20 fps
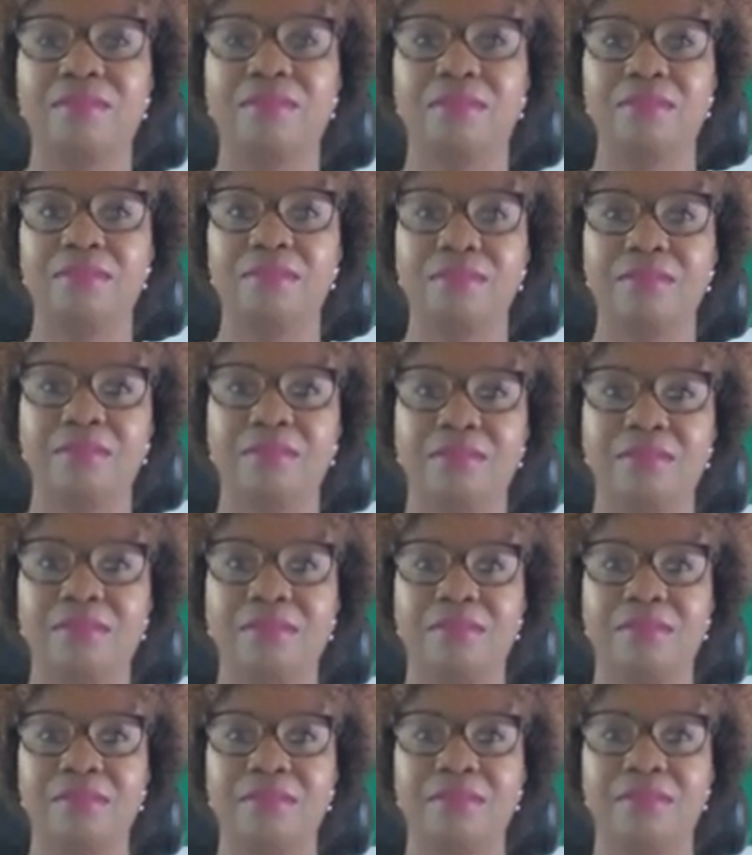
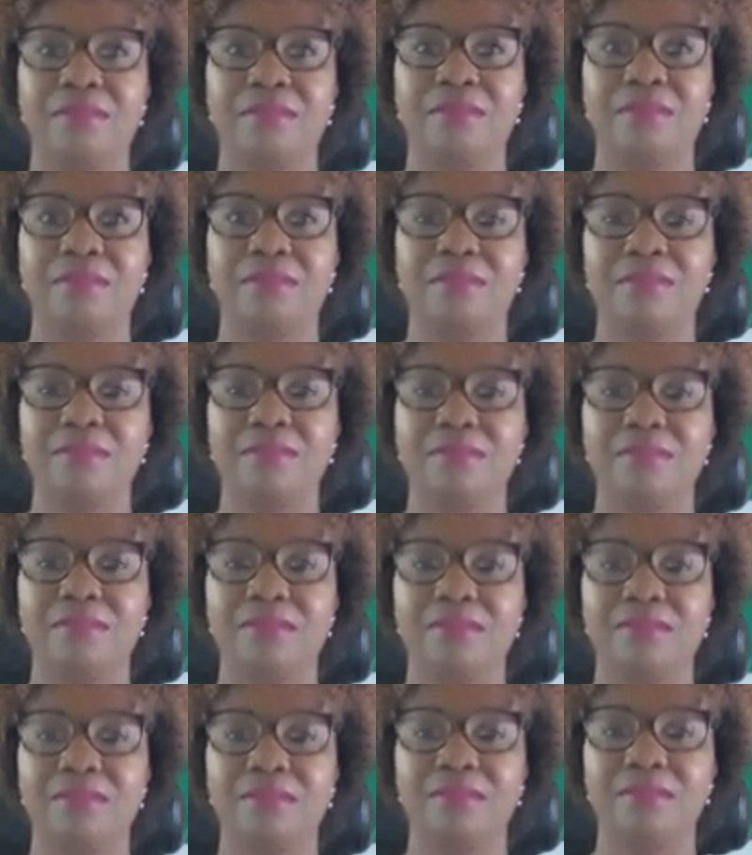
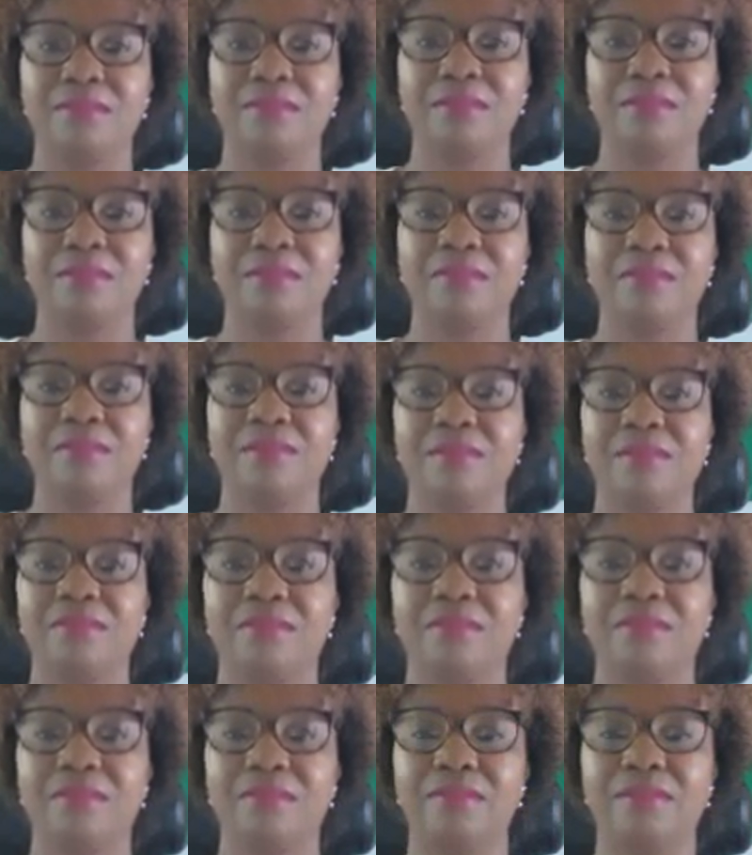
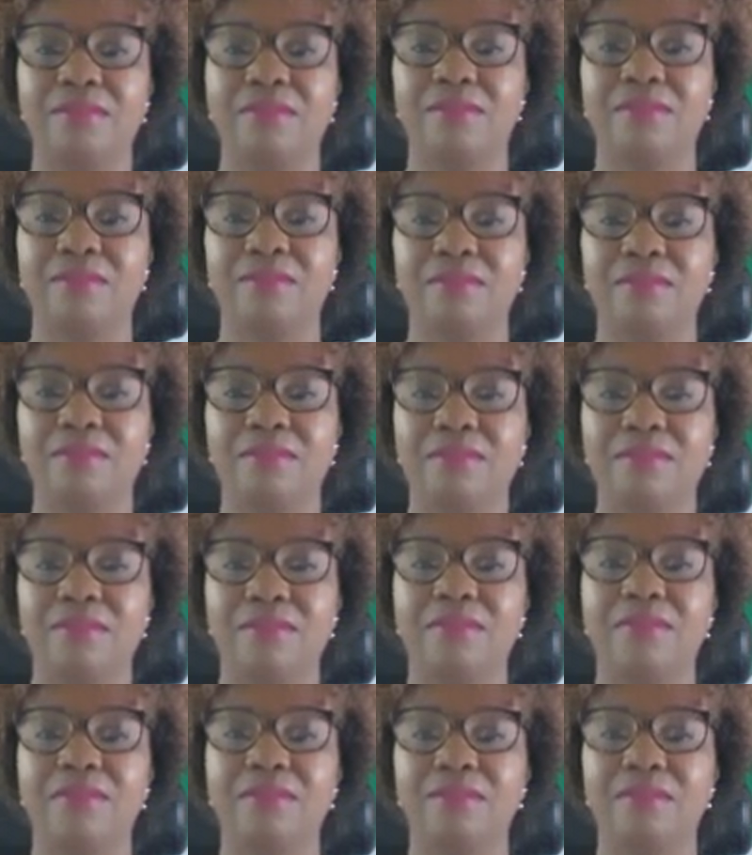
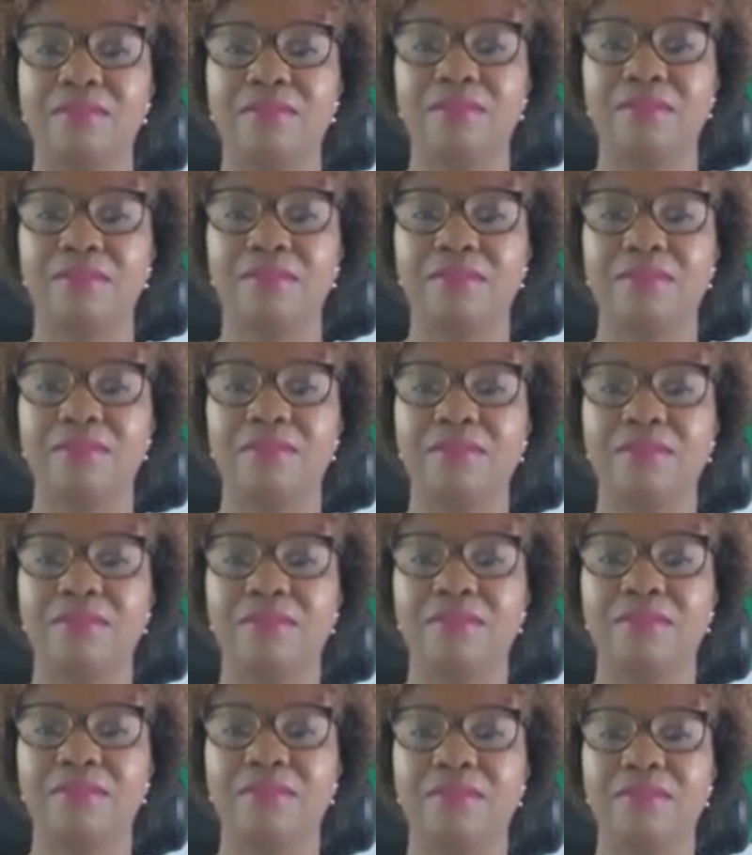
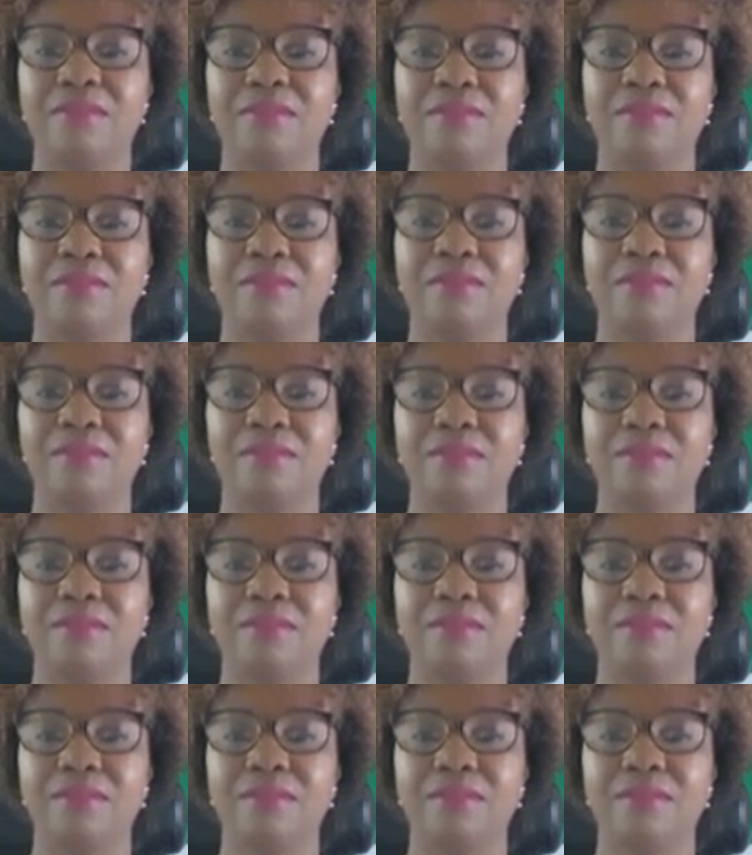(not speaking)